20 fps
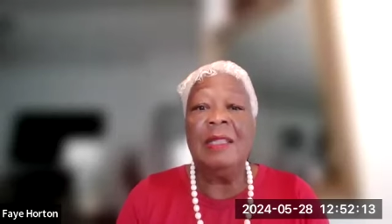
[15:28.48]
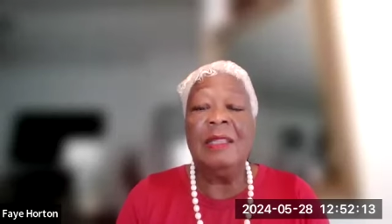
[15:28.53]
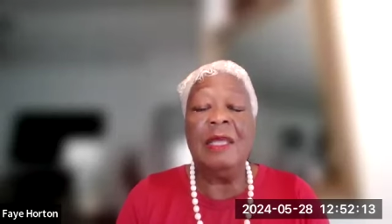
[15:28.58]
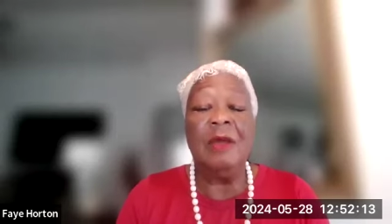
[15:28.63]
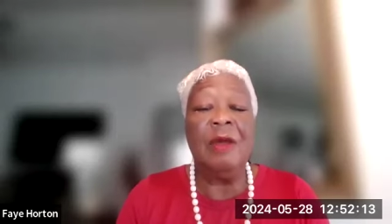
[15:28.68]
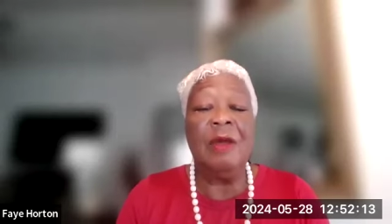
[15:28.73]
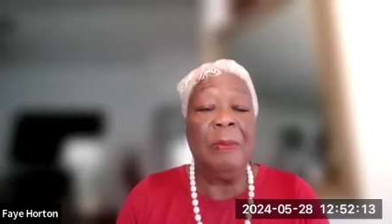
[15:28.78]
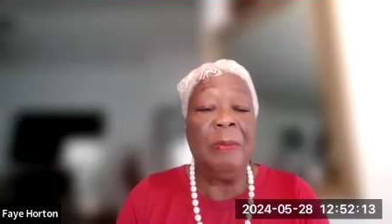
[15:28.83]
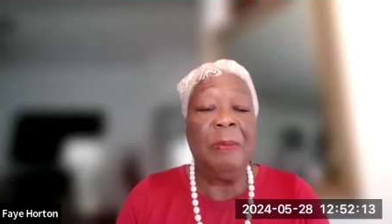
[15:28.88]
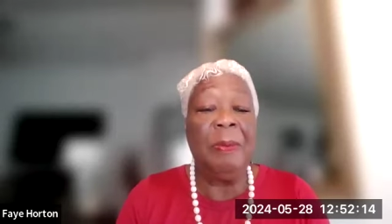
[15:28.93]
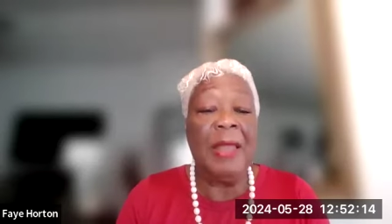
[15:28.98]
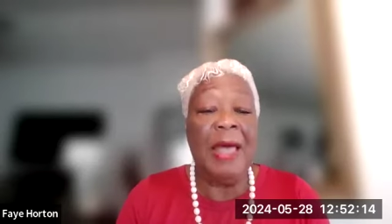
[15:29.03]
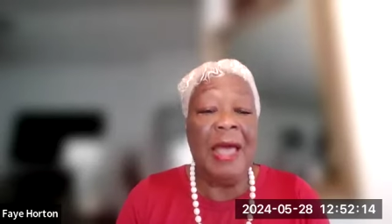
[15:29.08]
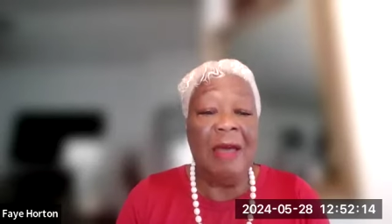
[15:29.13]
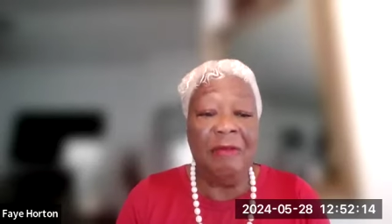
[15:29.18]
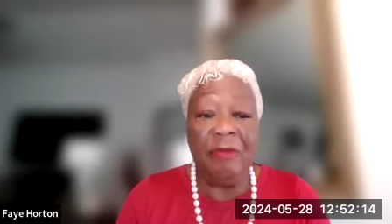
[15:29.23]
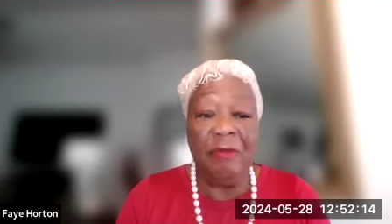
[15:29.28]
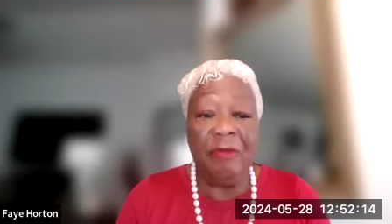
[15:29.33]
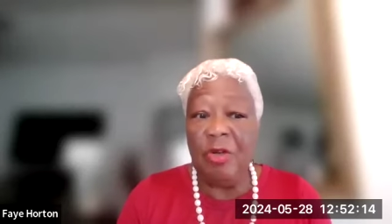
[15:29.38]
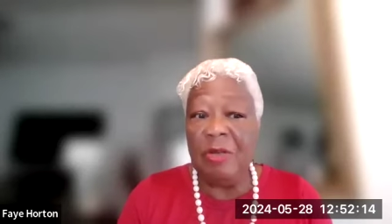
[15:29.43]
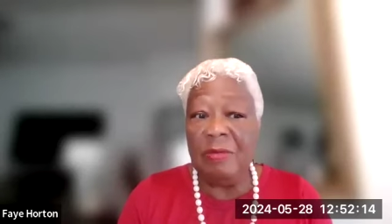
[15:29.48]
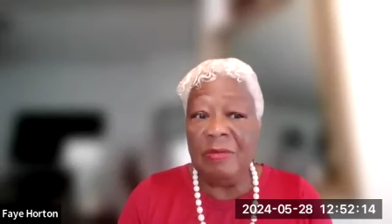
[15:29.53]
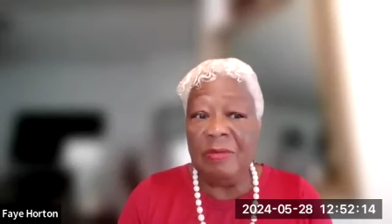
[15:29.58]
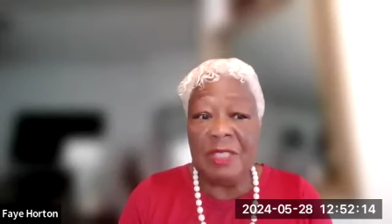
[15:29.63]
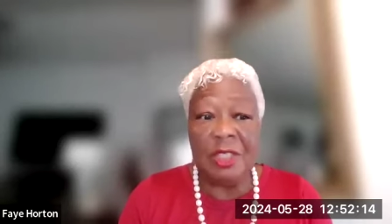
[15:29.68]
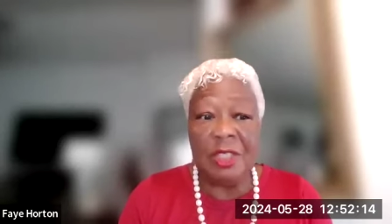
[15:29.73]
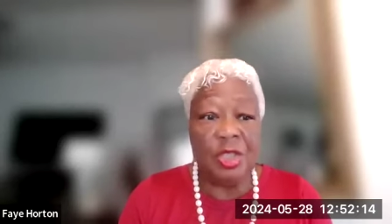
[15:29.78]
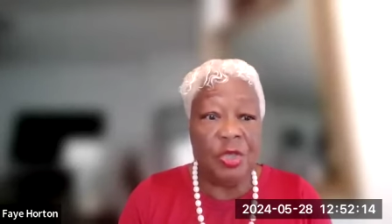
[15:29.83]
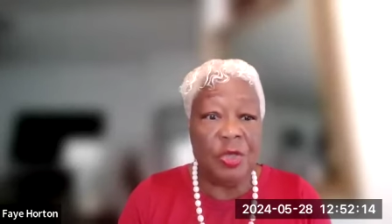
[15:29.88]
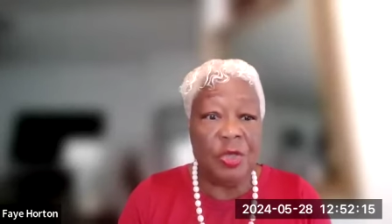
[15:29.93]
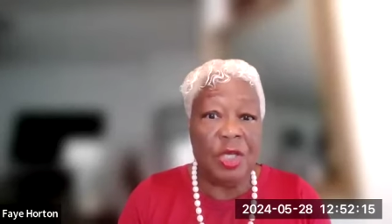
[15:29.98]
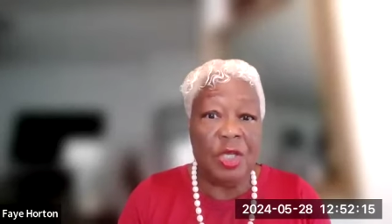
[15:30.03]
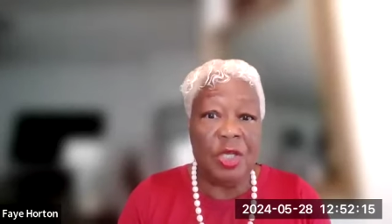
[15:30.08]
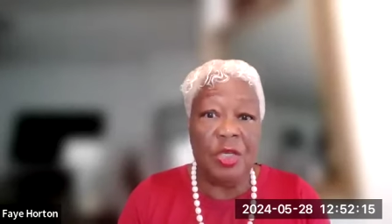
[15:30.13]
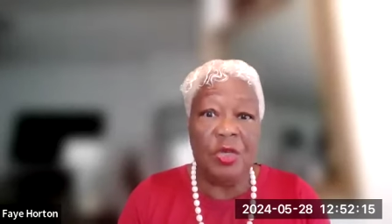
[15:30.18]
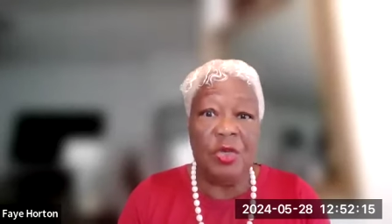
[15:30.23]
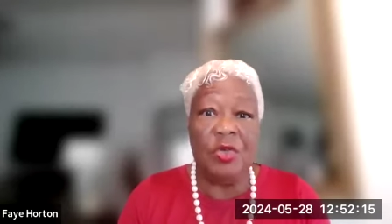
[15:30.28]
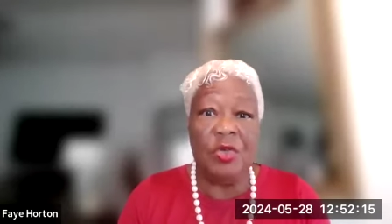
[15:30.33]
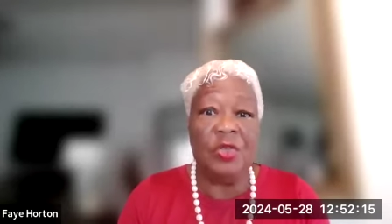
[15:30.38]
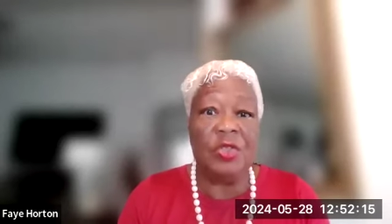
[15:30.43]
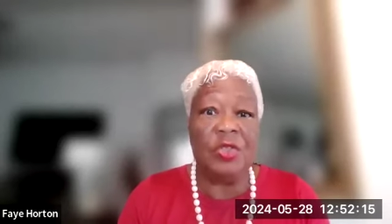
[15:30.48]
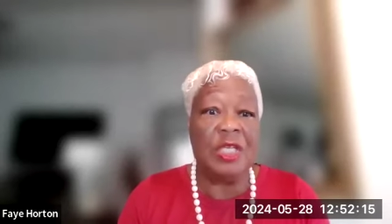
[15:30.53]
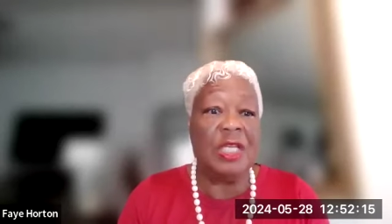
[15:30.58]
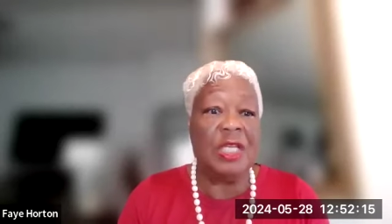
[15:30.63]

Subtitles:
There are platforms that you can use,